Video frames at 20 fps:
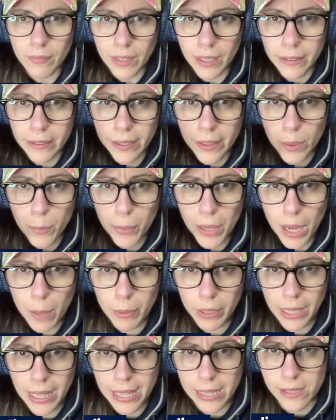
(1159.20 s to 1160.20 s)
Now, the
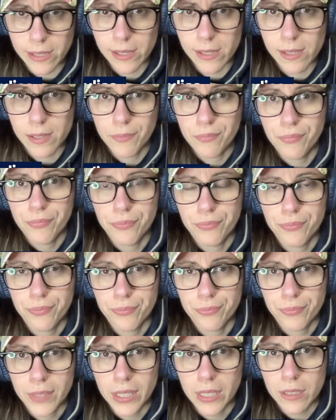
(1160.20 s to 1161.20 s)
bobbleheads
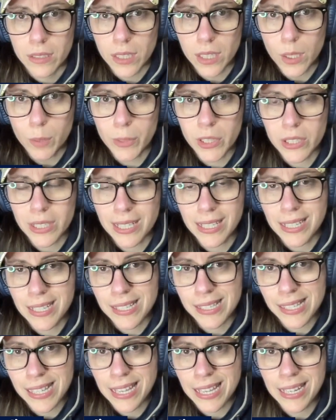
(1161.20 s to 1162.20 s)
Tino
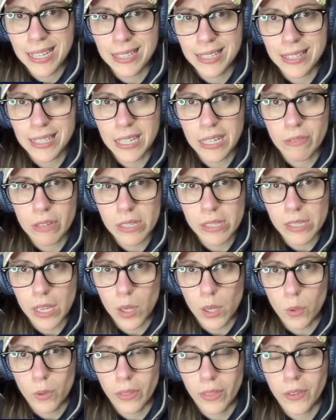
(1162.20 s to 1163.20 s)
Martinez and Anthony
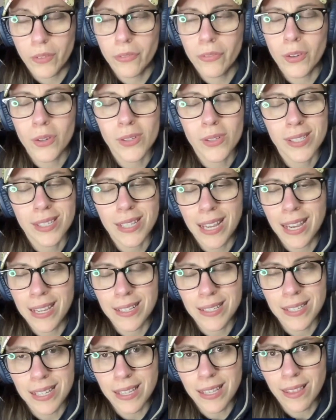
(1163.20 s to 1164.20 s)
Rizzo, the first
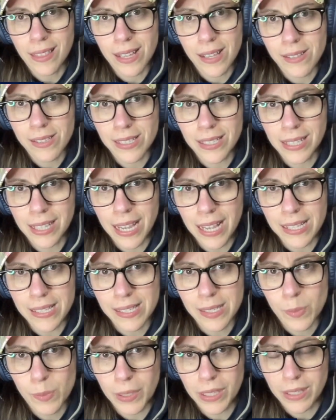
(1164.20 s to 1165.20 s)
18,000
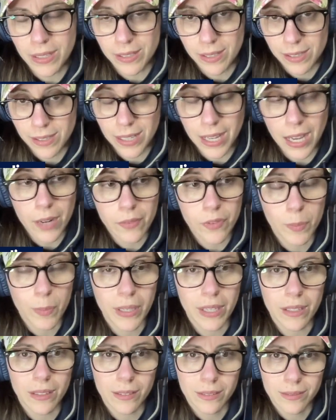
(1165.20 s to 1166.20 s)
guests, because God
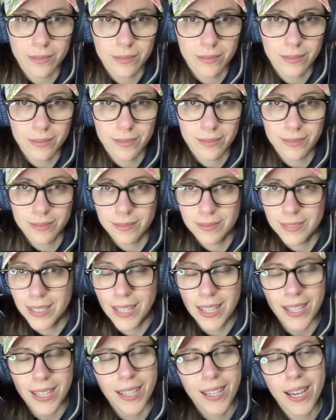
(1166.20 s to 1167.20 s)
forbid,
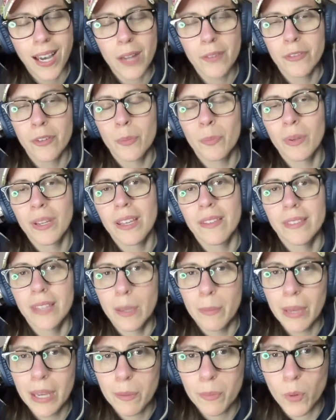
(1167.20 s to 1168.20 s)
God forbid they
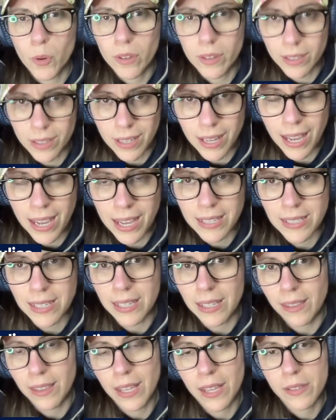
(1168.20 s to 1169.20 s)
make more than
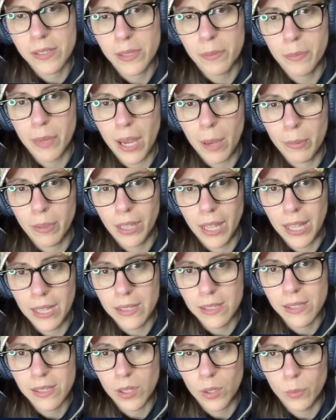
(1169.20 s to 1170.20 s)
18,000
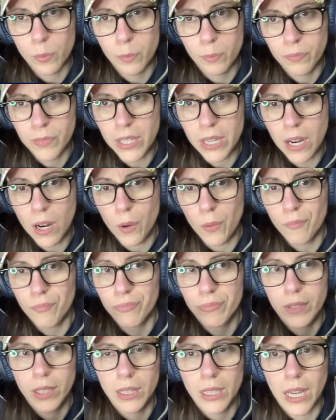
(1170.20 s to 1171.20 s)
bobbleheads. So, you know,
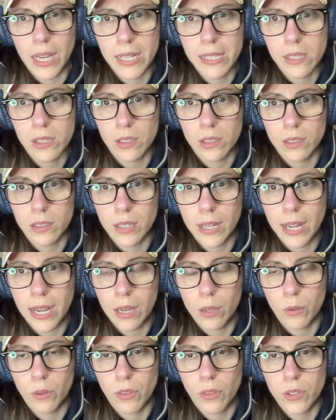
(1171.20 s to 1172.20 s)
the lines are
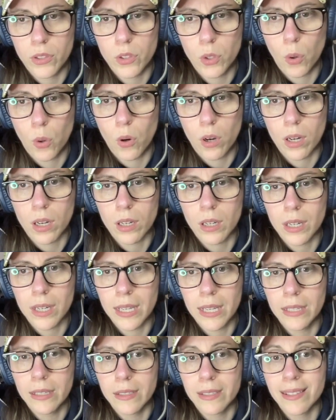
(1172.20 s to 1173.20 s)
out the door,
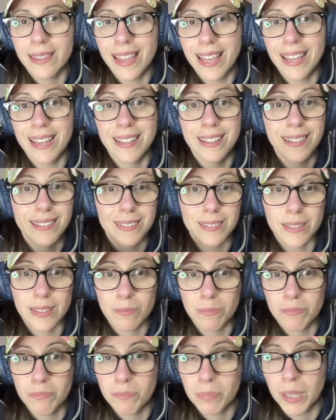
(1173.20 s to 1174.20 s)
and then
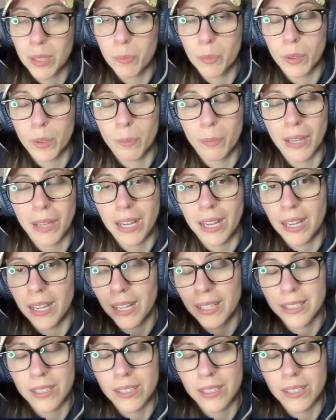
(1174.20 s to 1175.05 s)
people behind